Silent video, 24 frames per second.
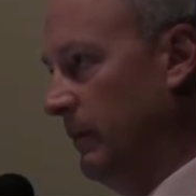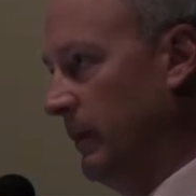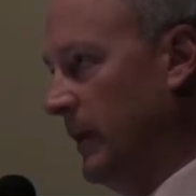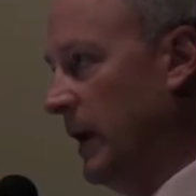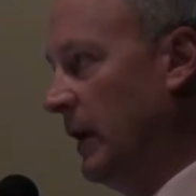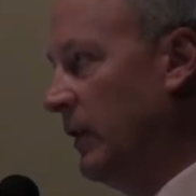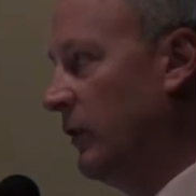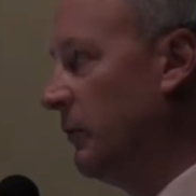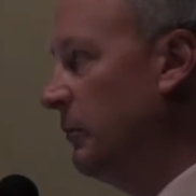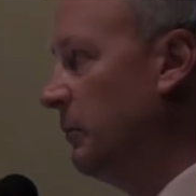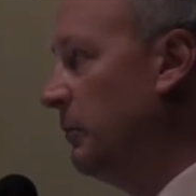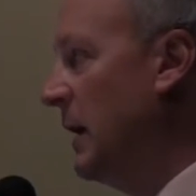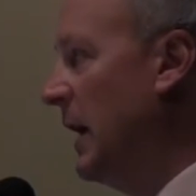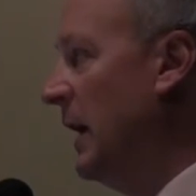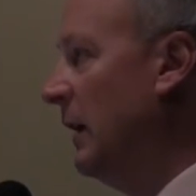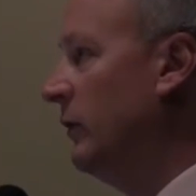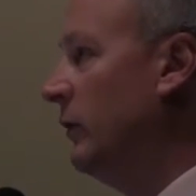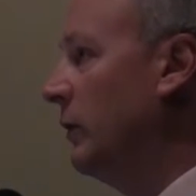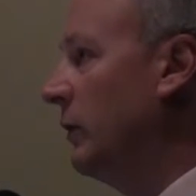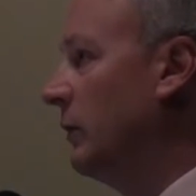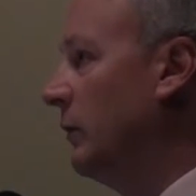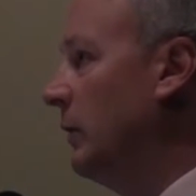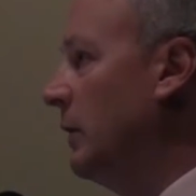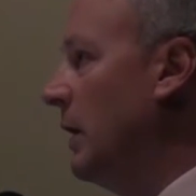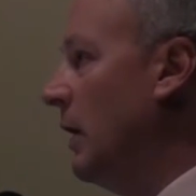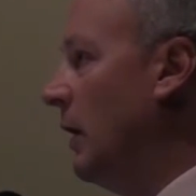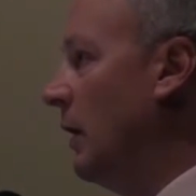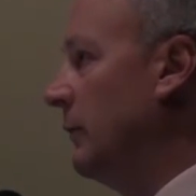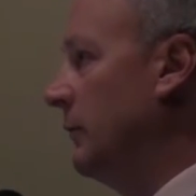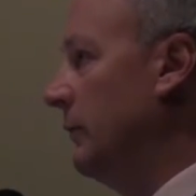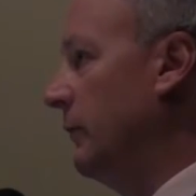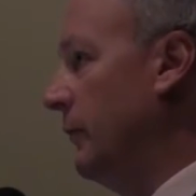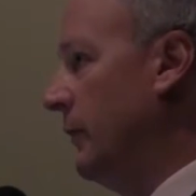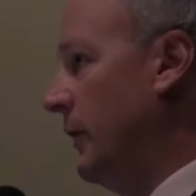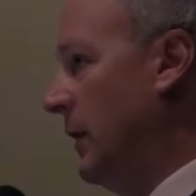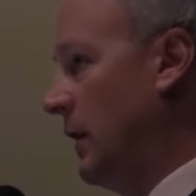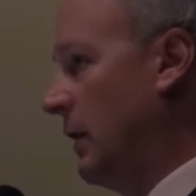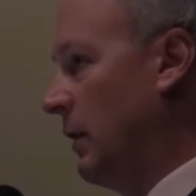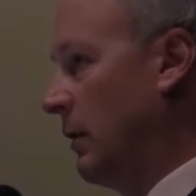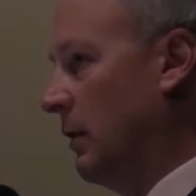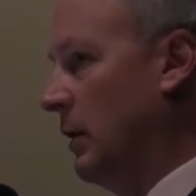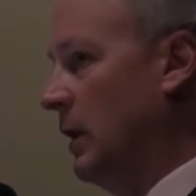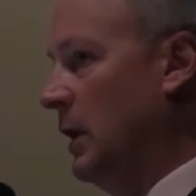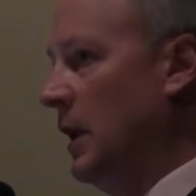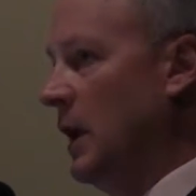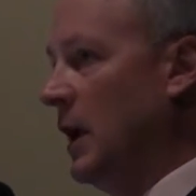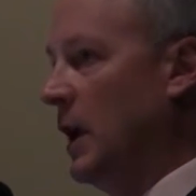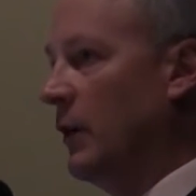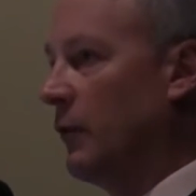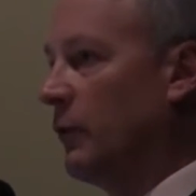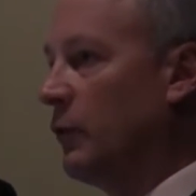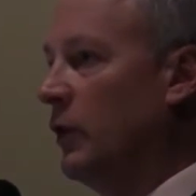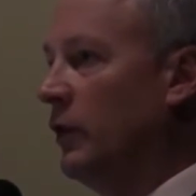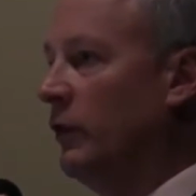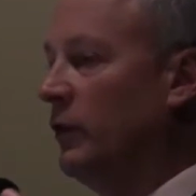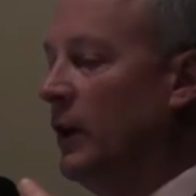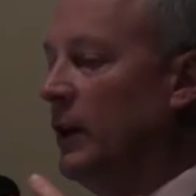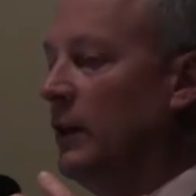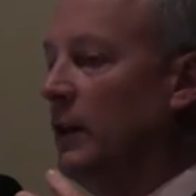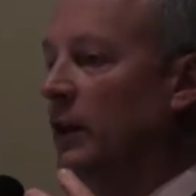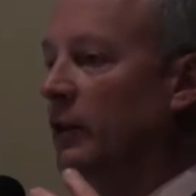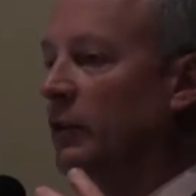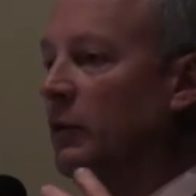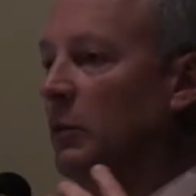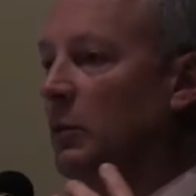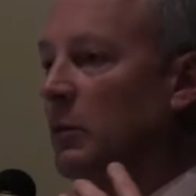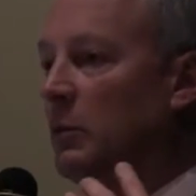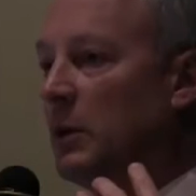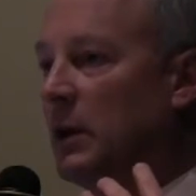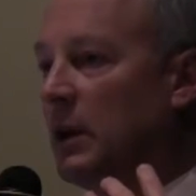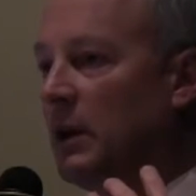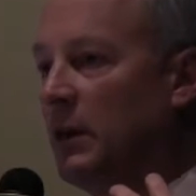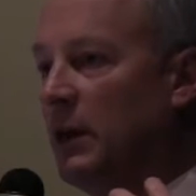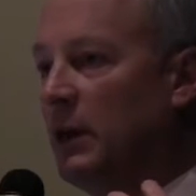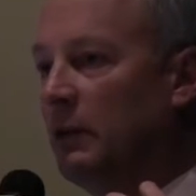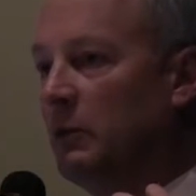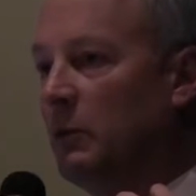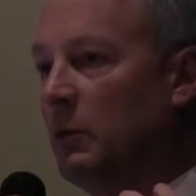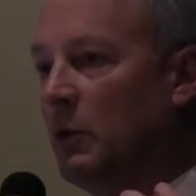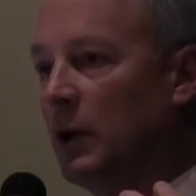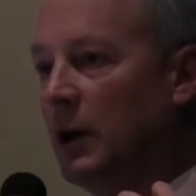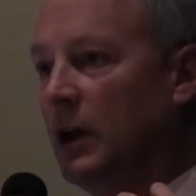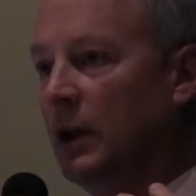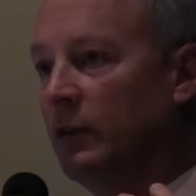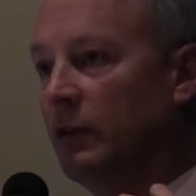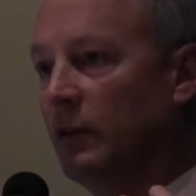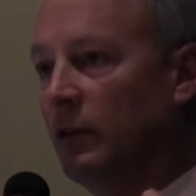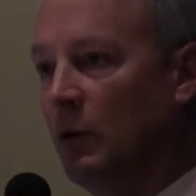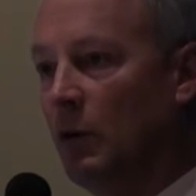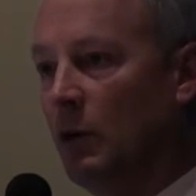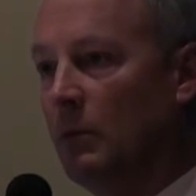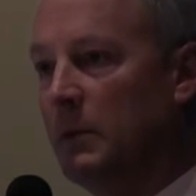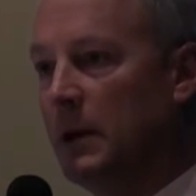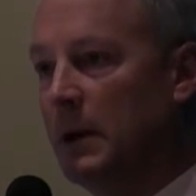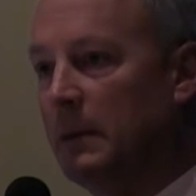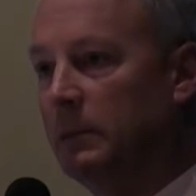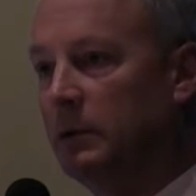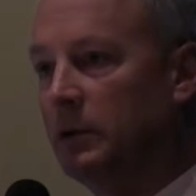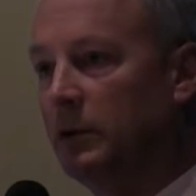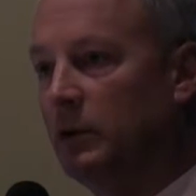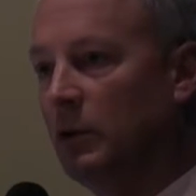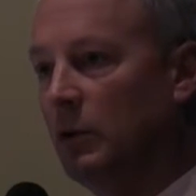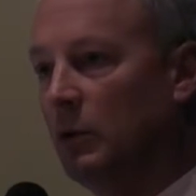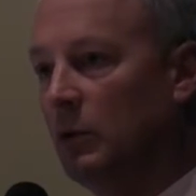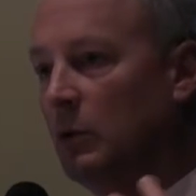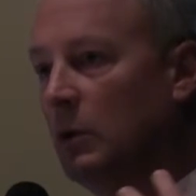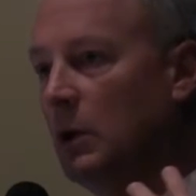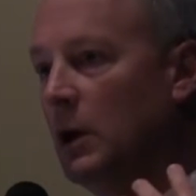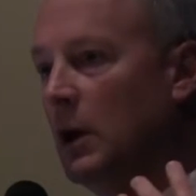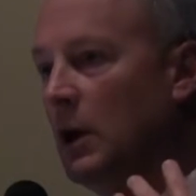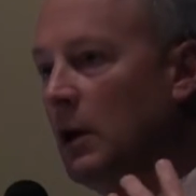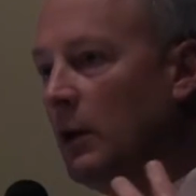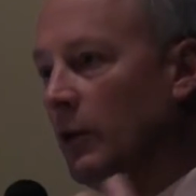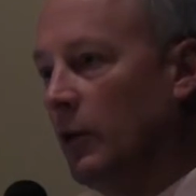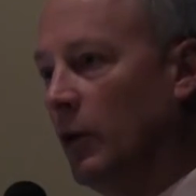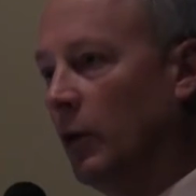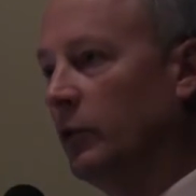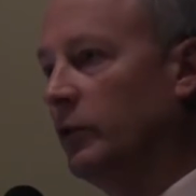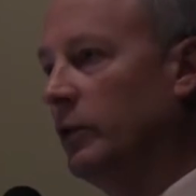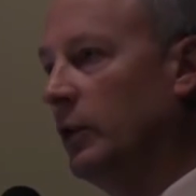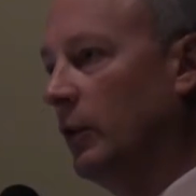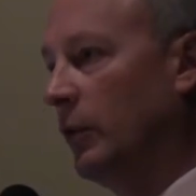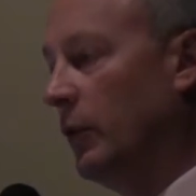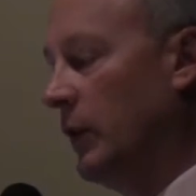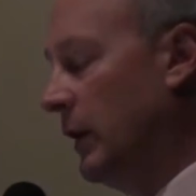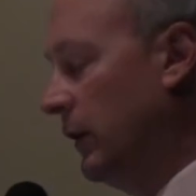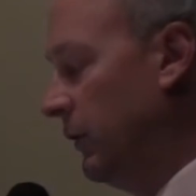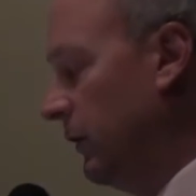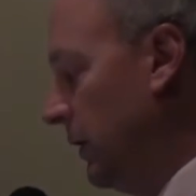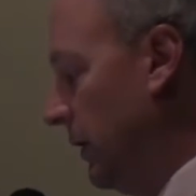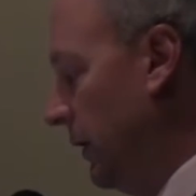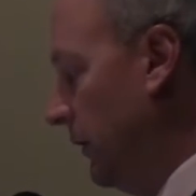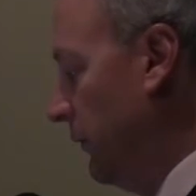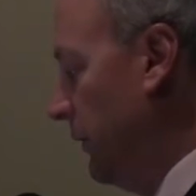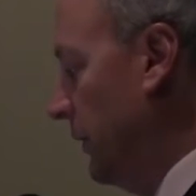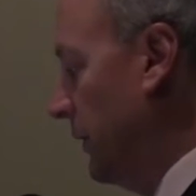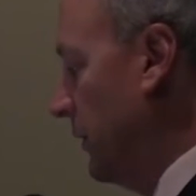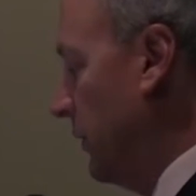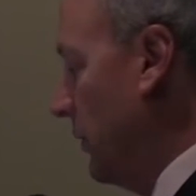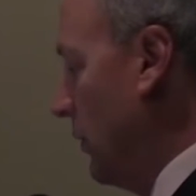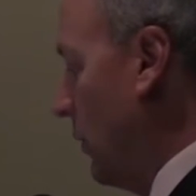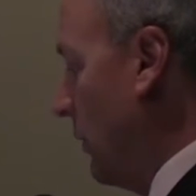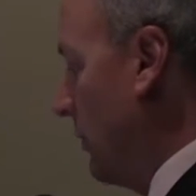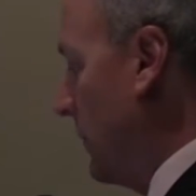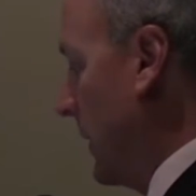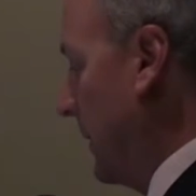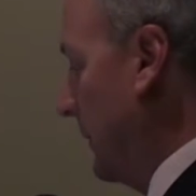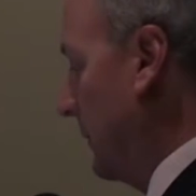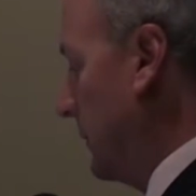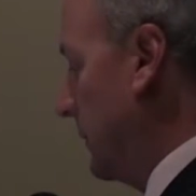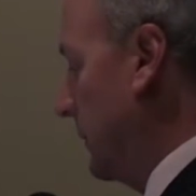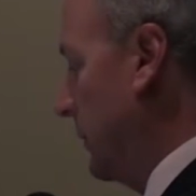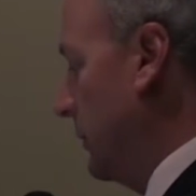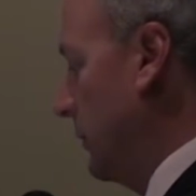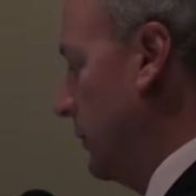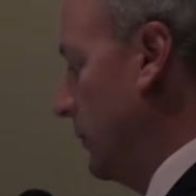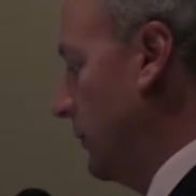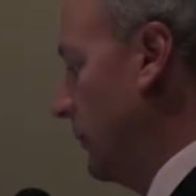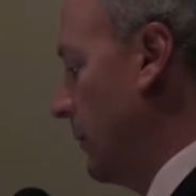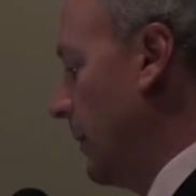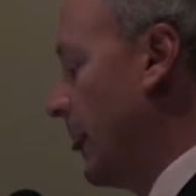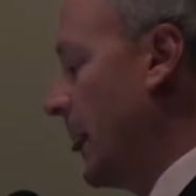That is basically unfair. If we say these are things we want kids to know and be able to do, those are the things kids need to know and be able to do.